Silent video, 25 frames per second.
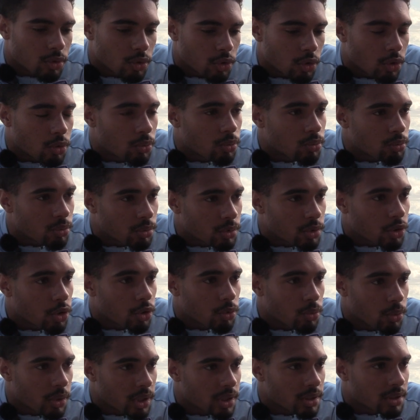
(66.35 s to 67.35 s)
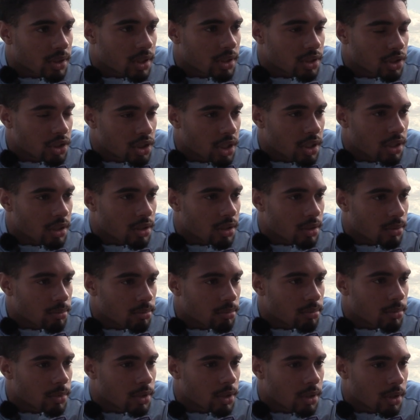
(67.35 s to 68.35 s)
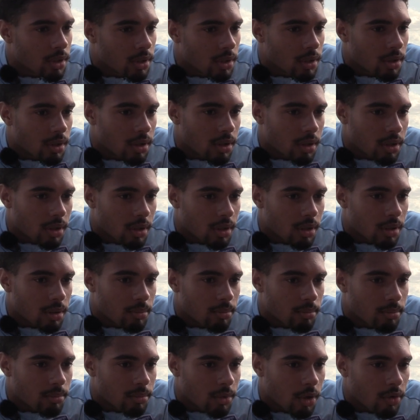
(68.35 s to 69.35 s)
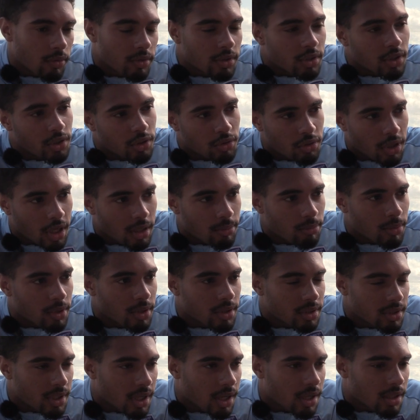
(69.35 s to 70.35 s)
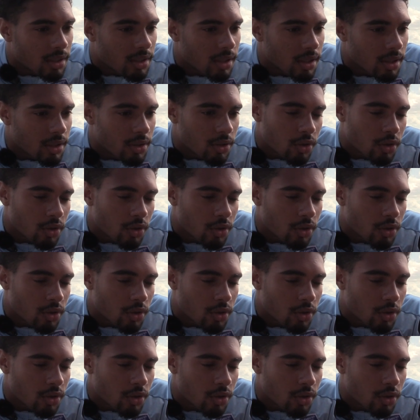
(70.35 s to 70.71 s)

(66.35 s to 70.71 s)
good wins against Gillingham, obviously Tranmere Saturday,